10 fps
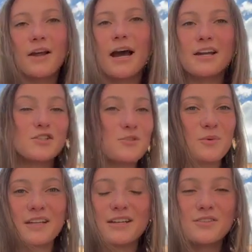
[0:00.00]
I just
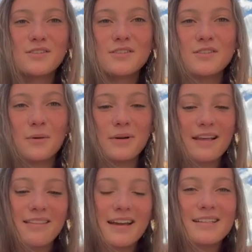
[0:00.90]
would get so many
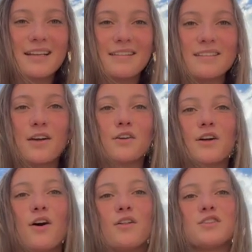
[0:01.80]
things at these other
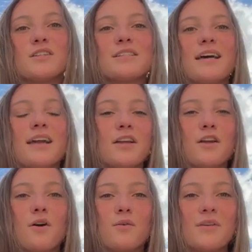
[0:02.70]
colleges that, you
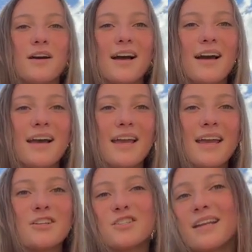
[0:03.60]
know,
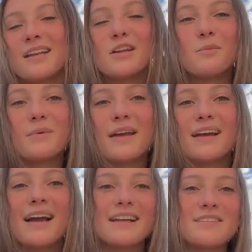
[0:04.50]
it just ended up
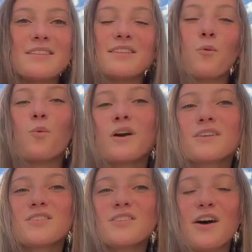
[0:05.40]
being, I guess, the
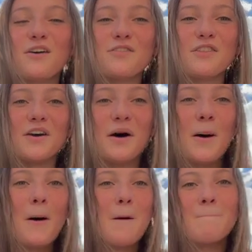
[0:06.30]
worst of the
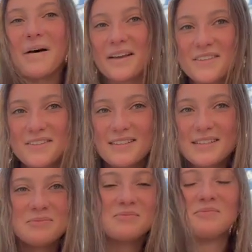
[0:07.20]
best.
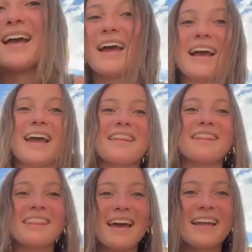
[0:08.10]

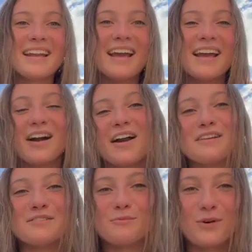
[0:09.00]
And then it got
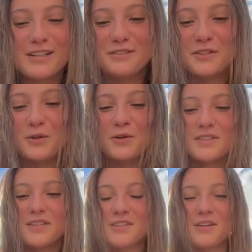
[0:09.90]
even more
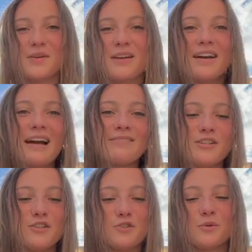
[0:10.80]
difficult. So here I have
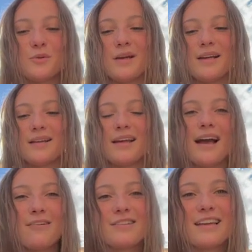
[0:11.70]
to choose between an
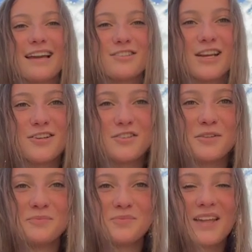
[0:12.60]
Ivy League
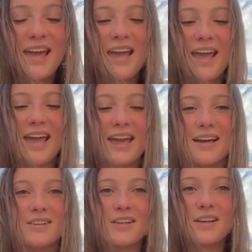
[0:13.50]
education
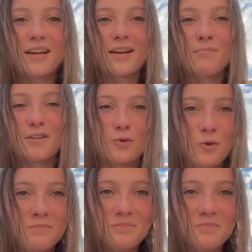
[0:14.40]
and med school,